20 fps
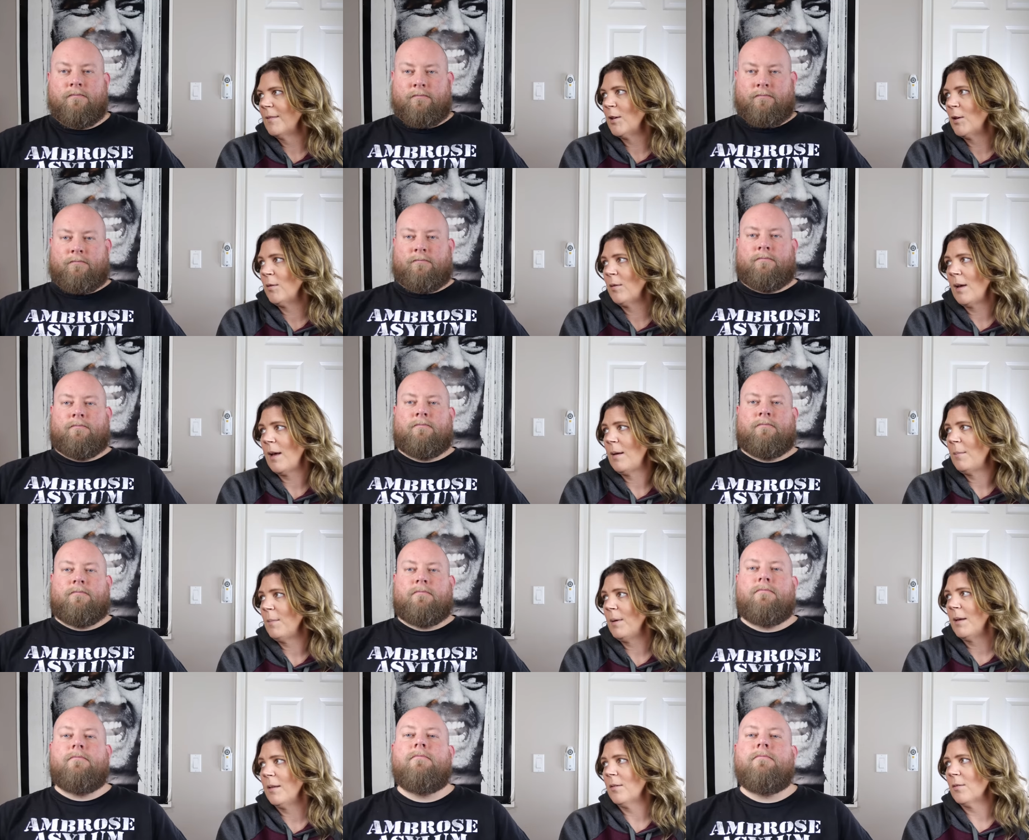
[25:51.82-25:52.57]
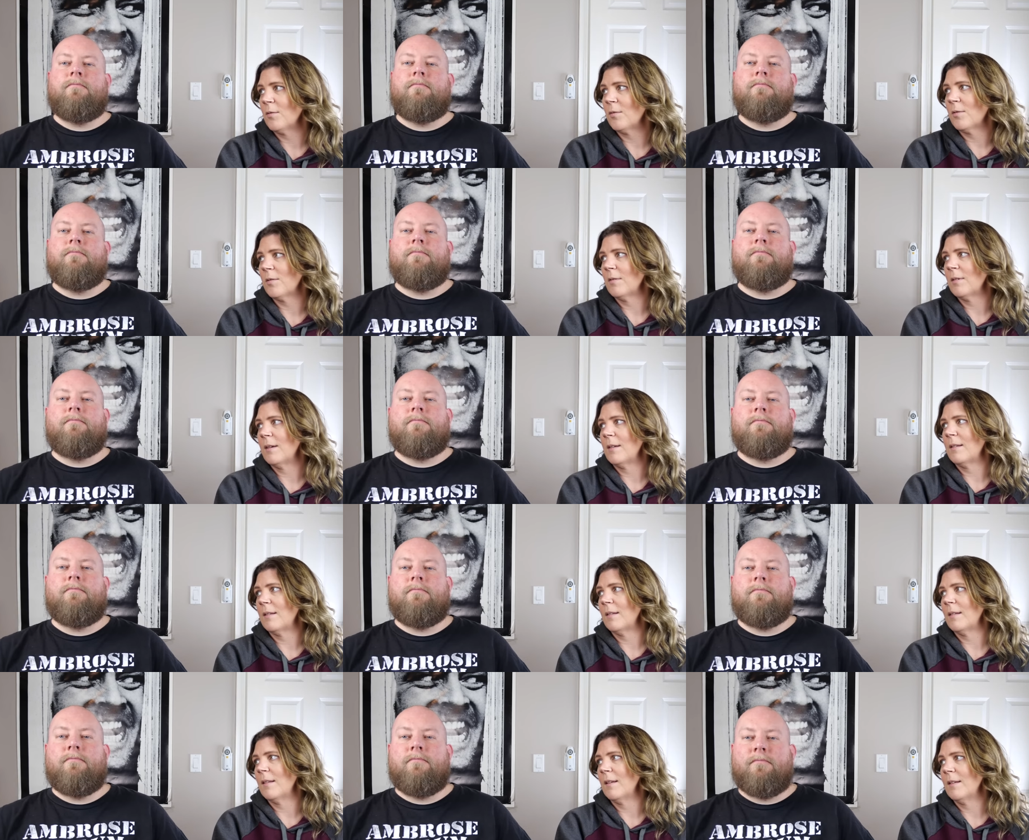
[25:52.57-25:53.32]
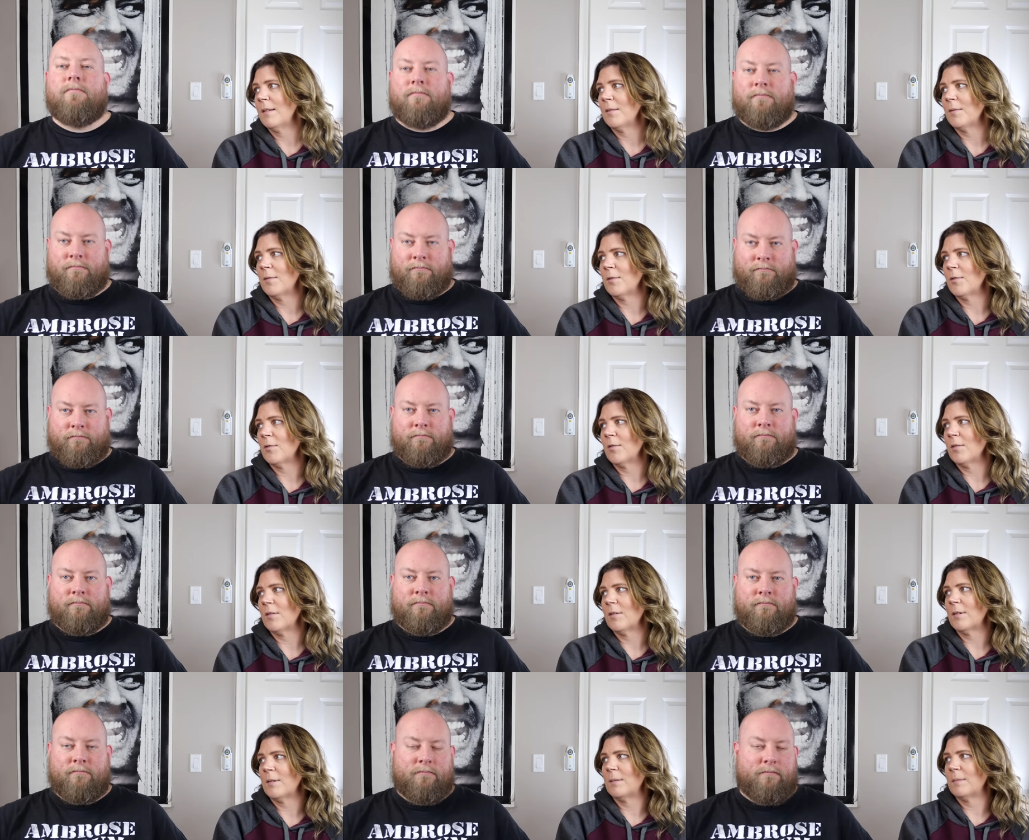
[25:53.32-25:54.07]
Speaker 1: You're not Mother Teresa, that's for
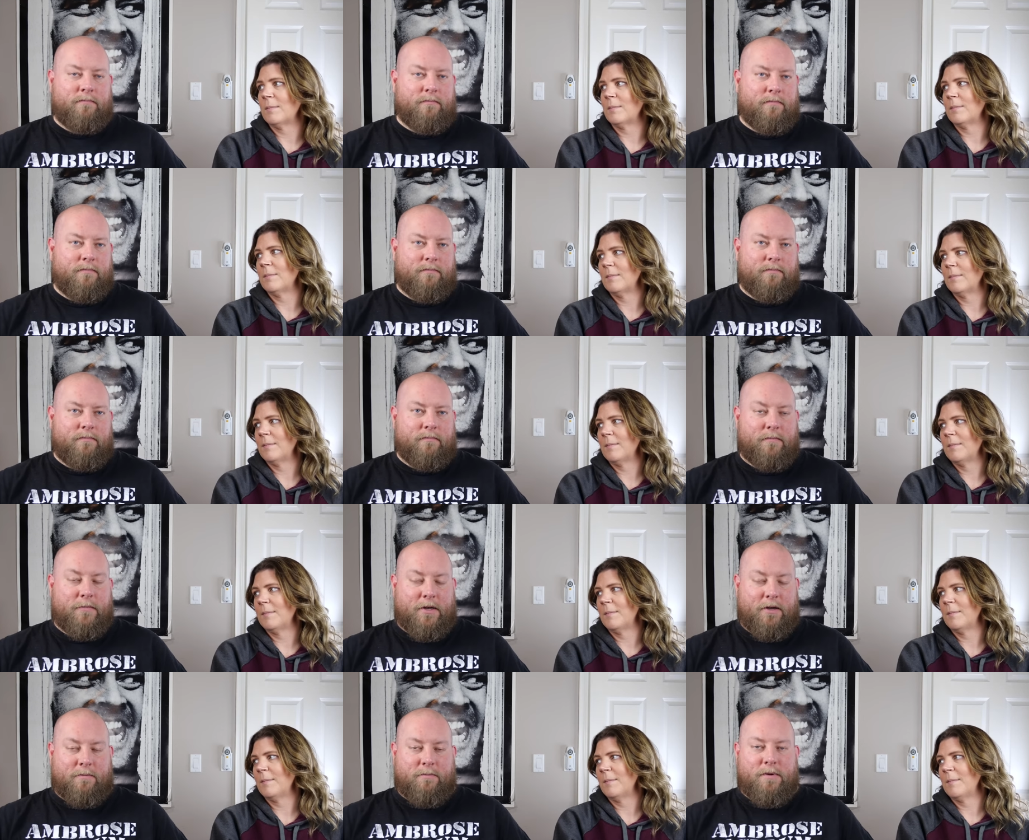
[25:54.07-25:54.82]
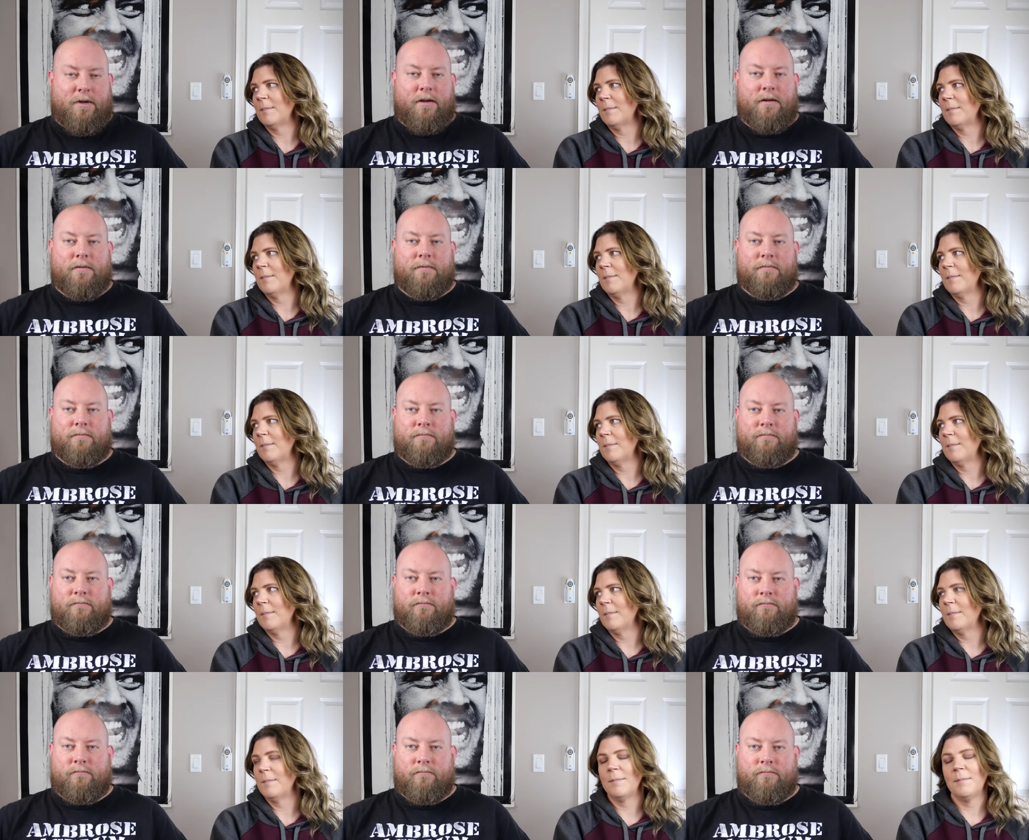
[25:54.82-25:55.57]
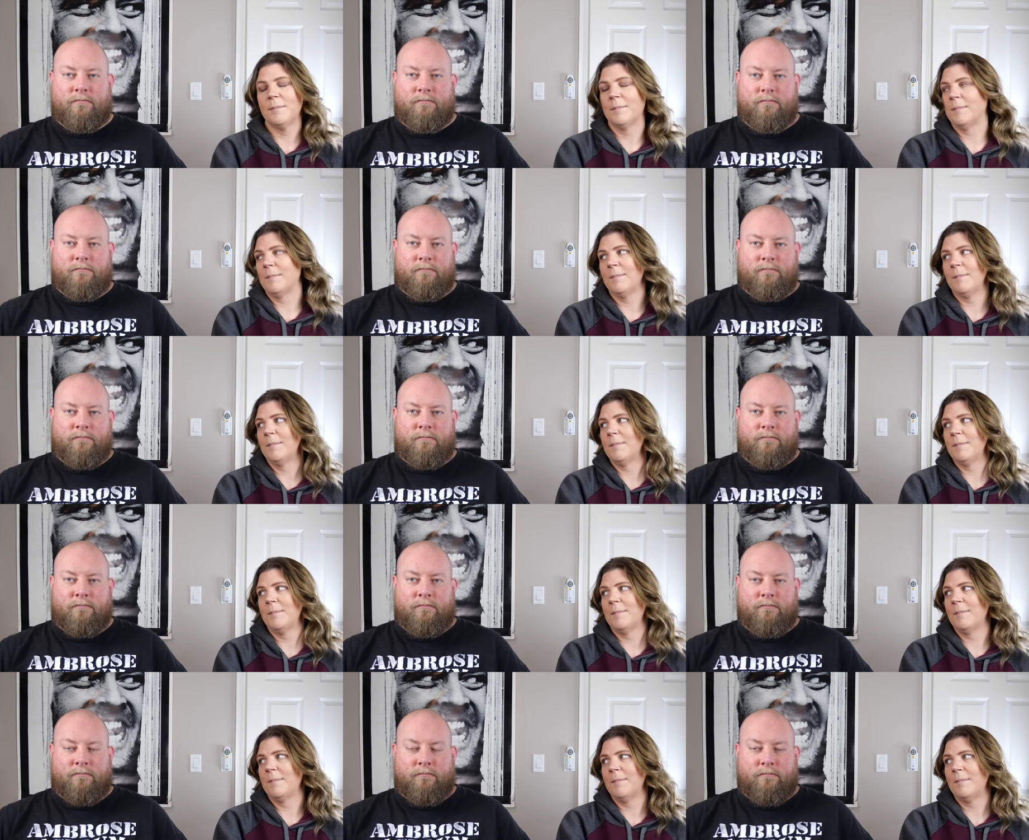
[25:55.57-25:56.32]
sure. Could be. Mm-mm.